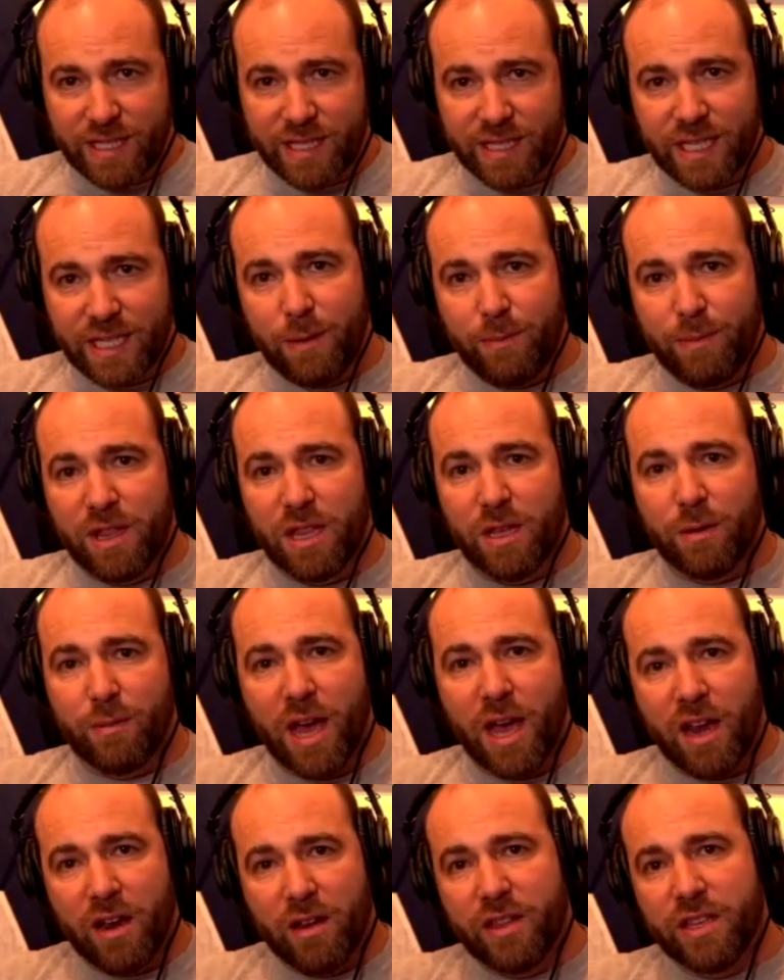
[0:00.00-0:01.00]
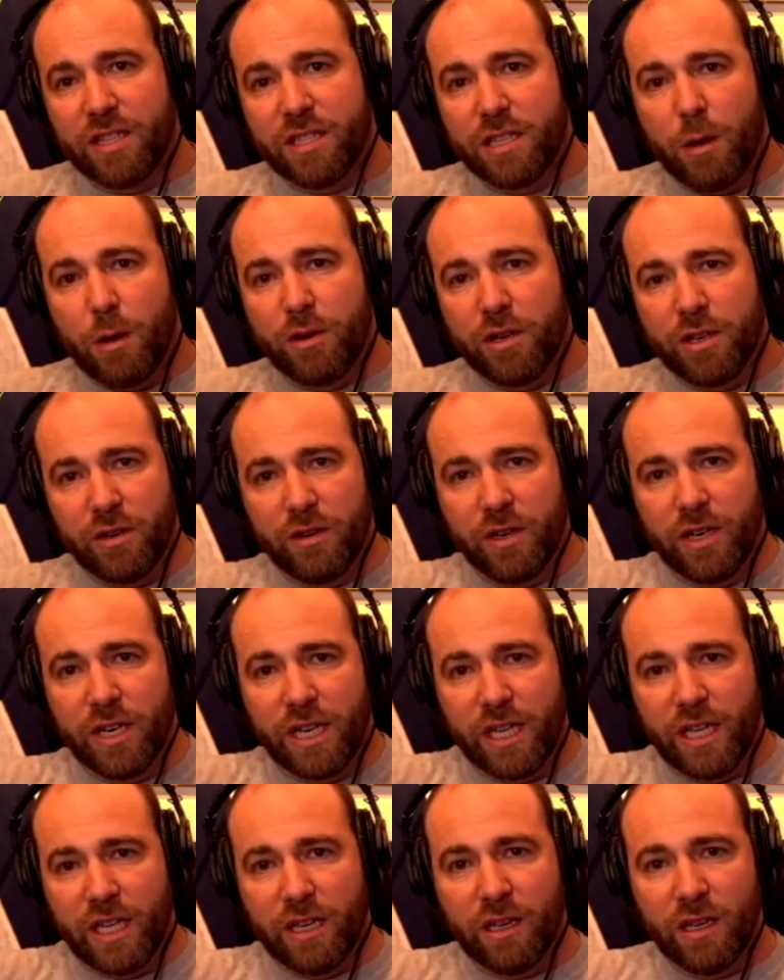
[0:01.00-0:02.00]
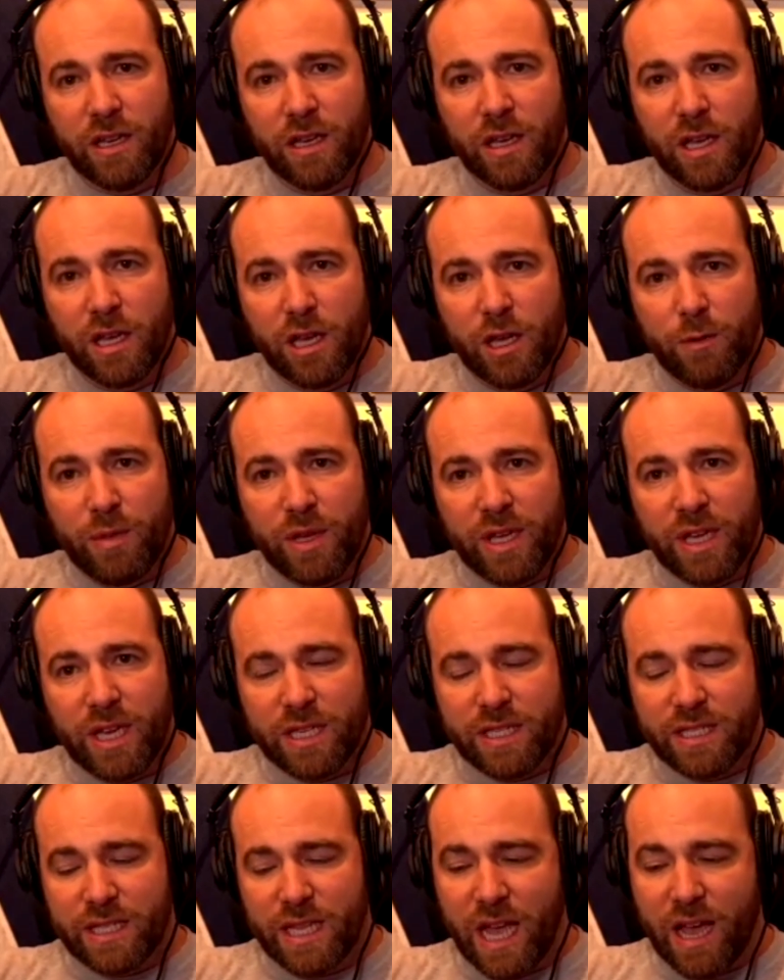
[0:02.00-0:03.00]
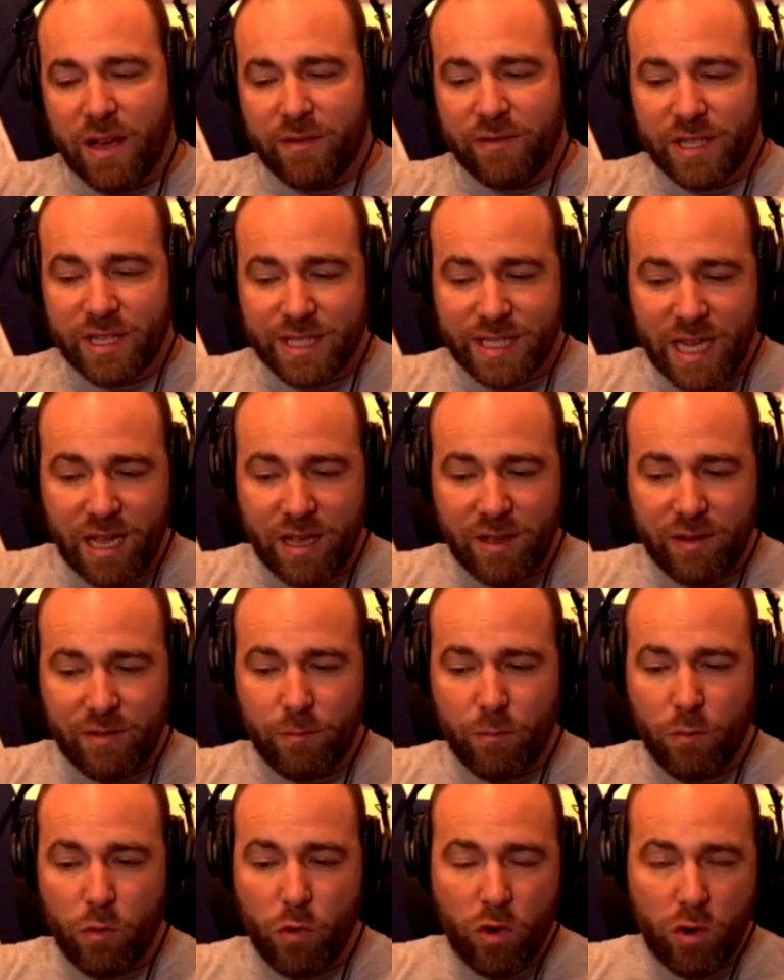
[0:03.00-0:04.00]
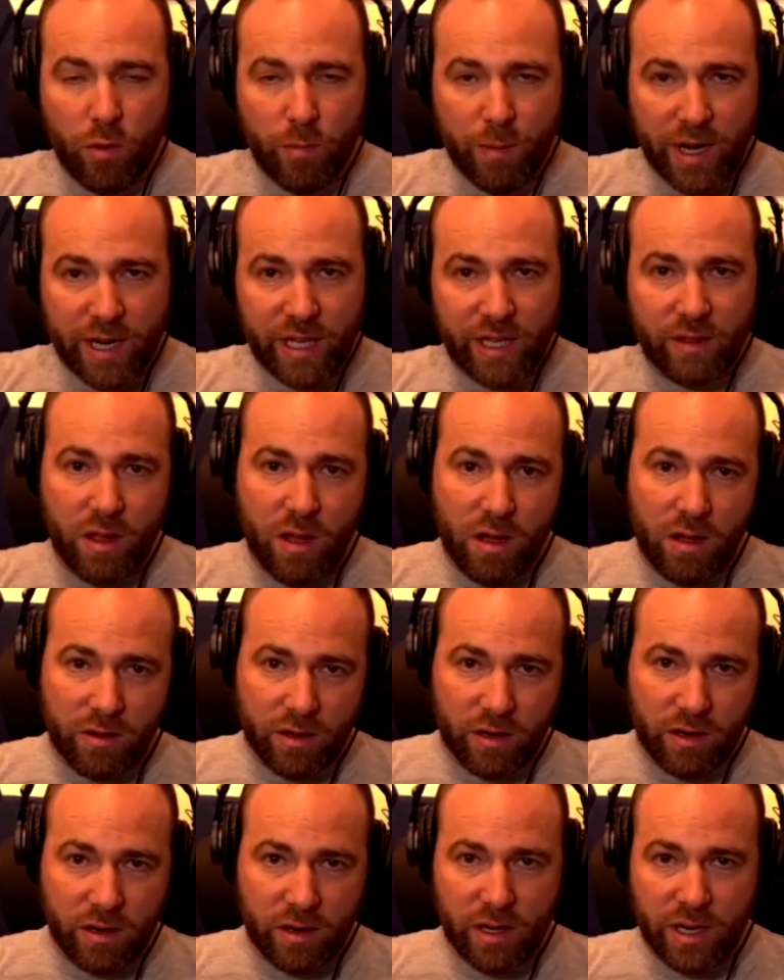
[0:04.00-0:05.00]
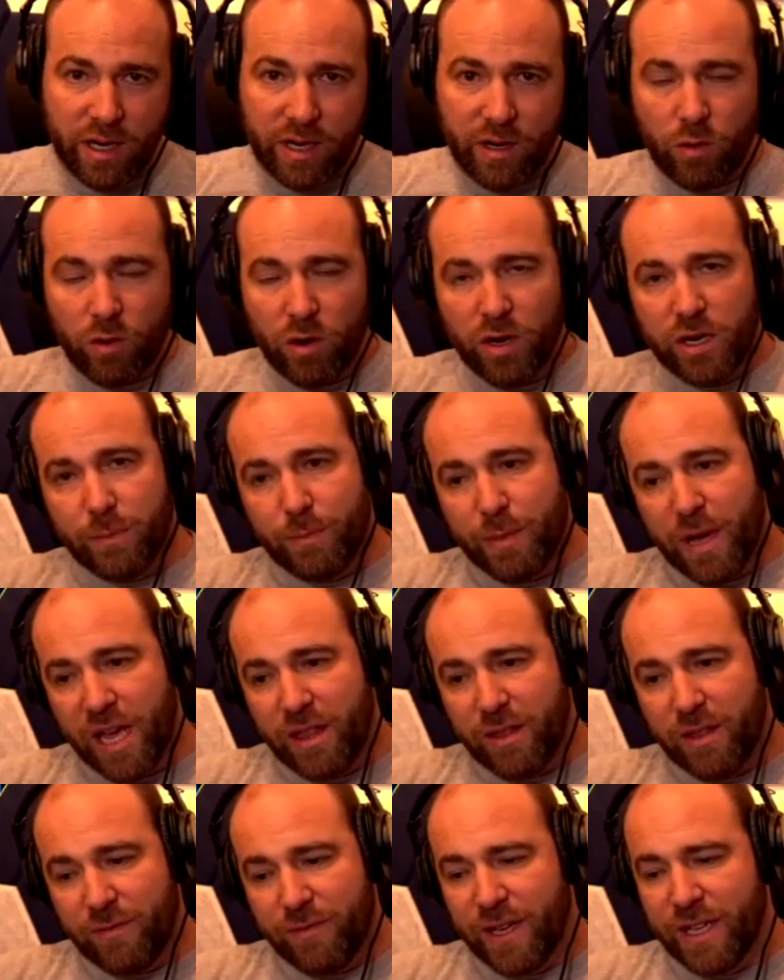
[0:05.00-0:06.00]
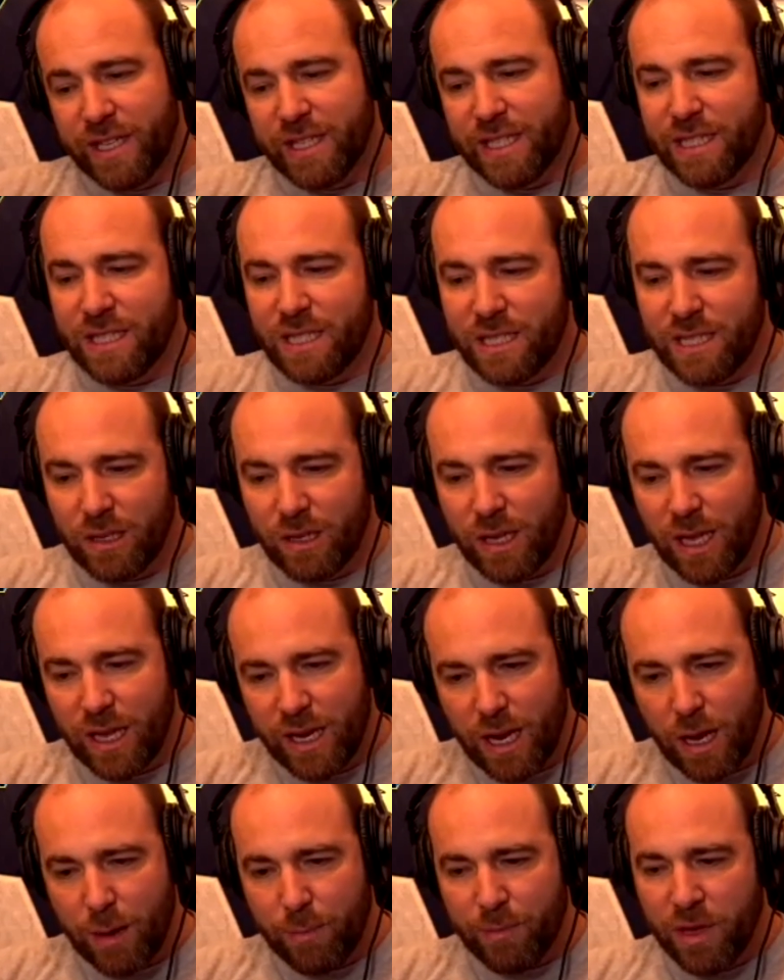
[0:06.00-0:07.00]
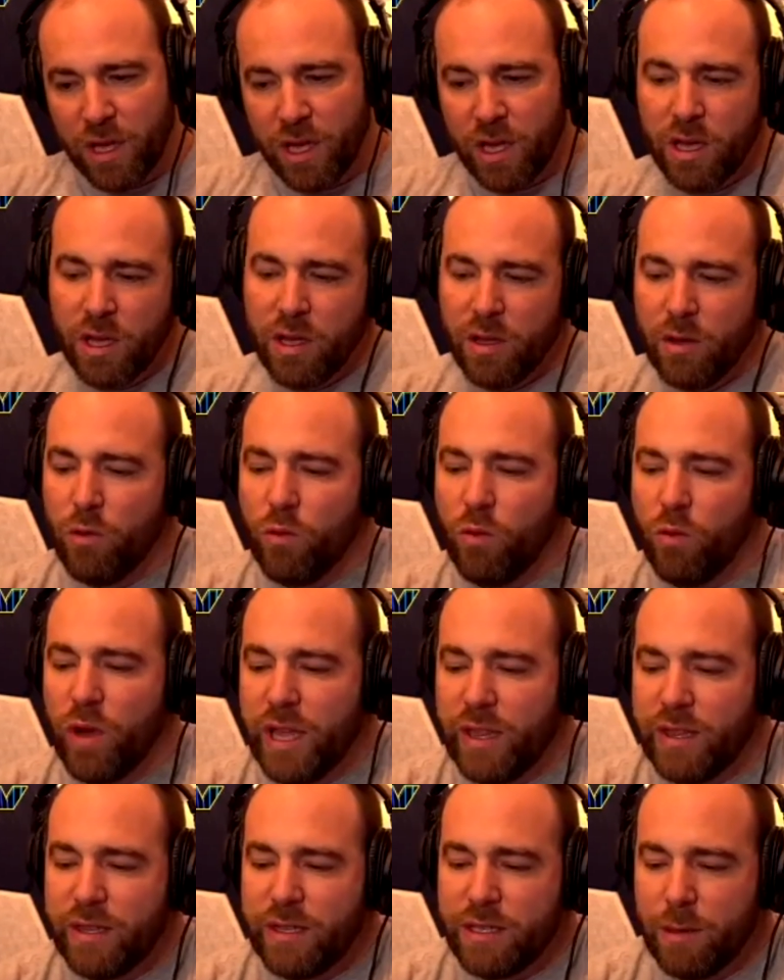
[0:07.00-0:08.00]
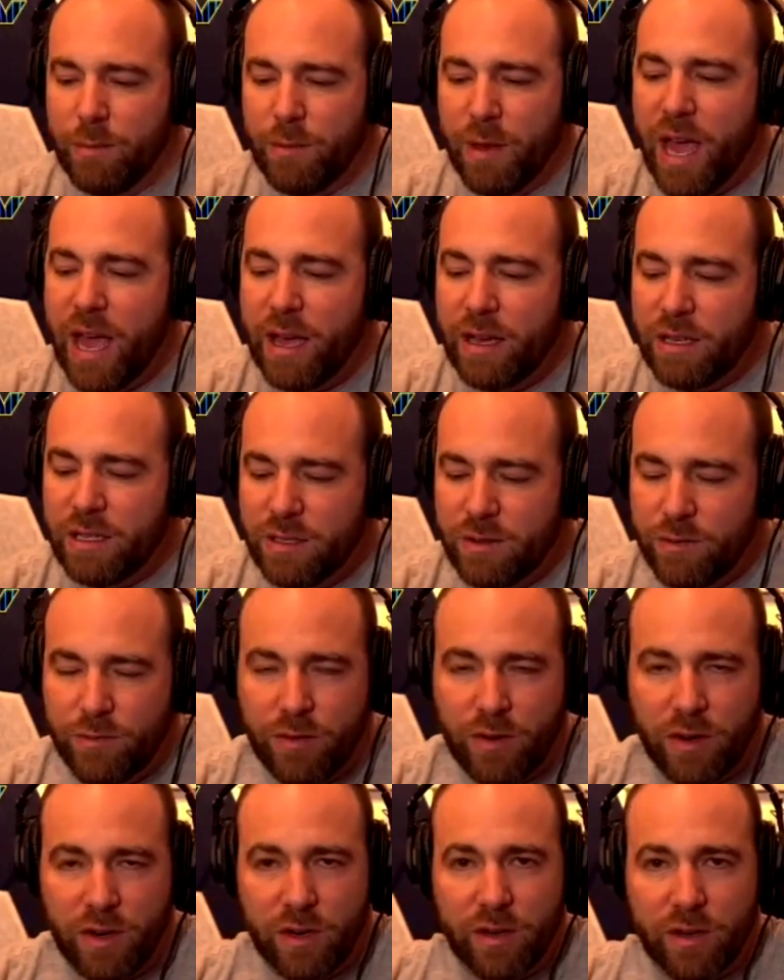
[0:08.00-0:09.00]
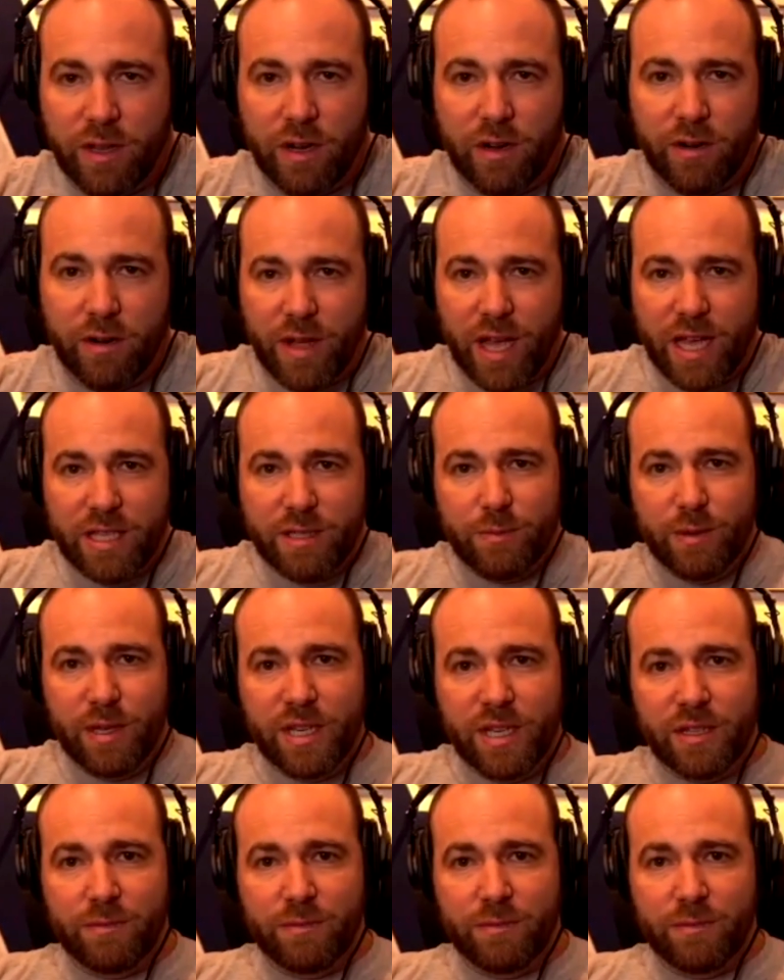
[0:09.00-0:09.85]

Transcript: It's keeping them out of this opportunity, because they have to save more money longer in order to pay the fees and still end up with some hex for their investment.